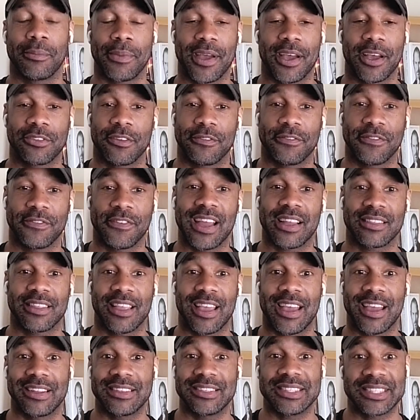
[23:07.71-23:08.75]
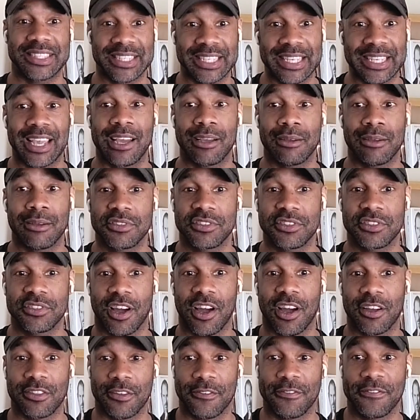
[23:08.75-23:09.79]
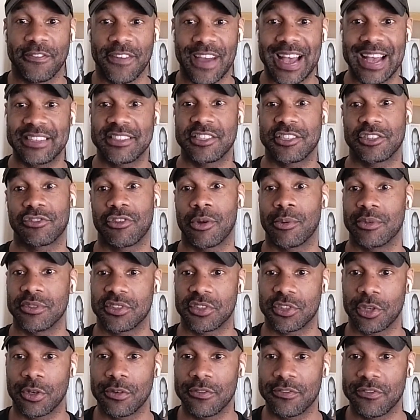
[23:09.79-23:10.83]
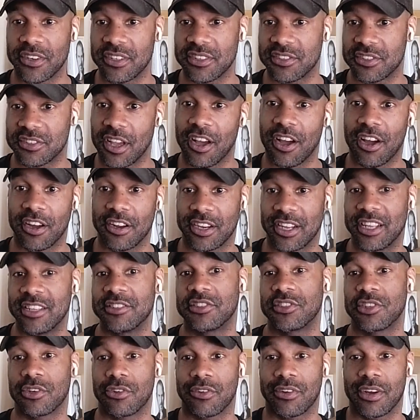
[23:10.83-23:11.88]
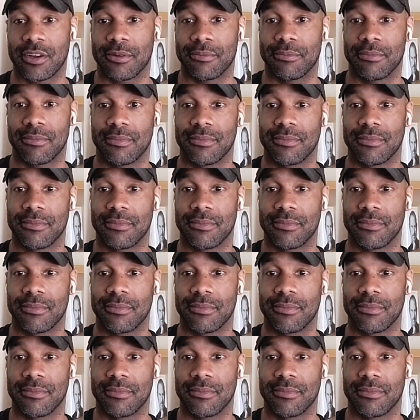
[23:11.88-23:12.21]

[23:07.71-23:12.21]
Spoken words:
about the fact that DMs are the fastest growing surface on Instagram.